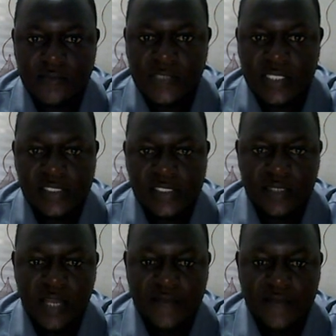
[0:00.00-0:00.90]
and still
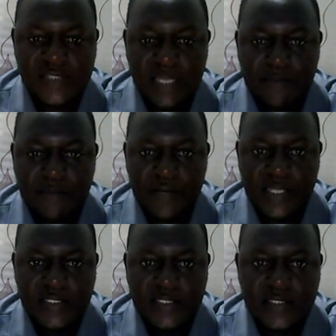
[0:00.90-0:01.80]
have some
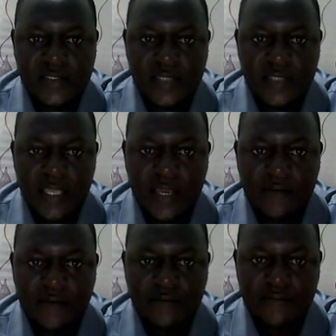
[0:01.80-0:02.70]
bullets here.
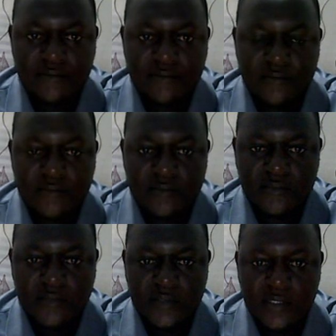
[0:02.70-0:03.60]

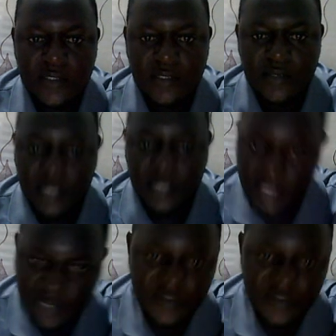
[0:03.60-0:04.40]
You can have